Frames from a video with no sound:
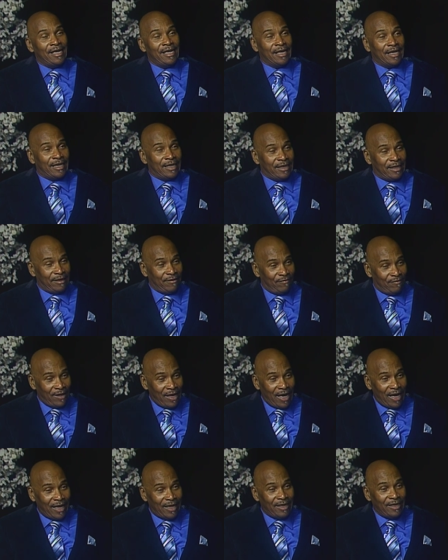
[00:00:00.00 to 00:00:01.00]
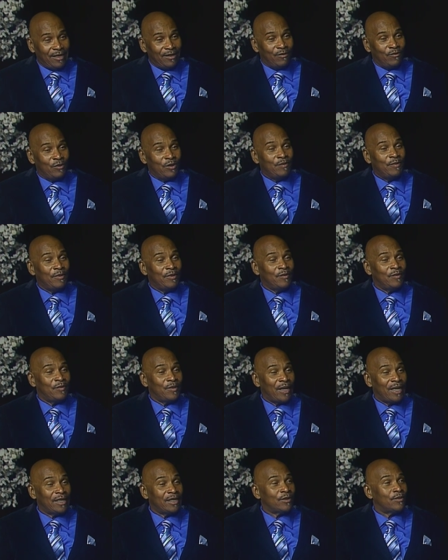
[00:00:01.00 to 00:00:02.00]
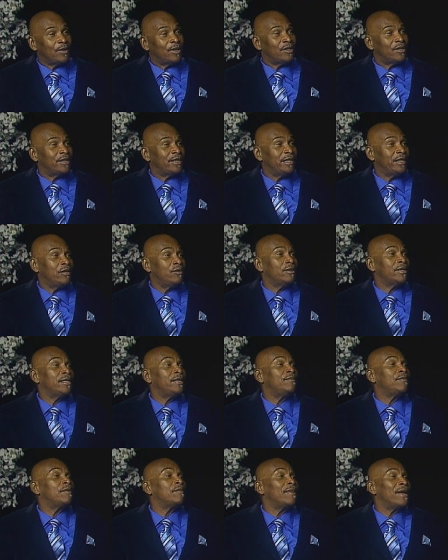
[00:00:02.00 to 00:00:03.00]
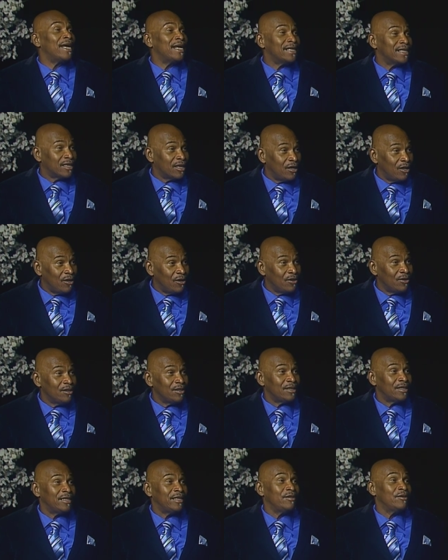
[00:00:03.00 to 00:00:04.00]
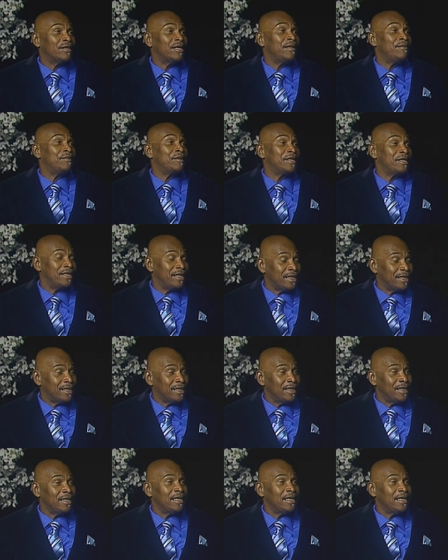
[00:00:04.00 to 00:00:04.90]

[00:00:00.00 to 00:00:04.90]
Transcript: Because if not, we might as well still keep the mask on, still keep the distance.